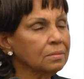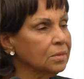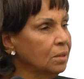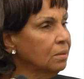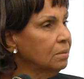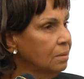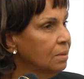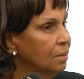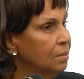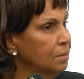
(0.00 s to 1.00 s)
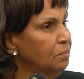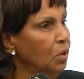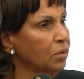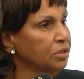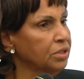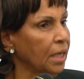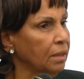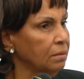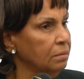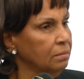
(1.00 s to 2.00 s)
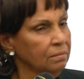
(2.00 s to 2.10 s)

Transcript: you know, the moral side.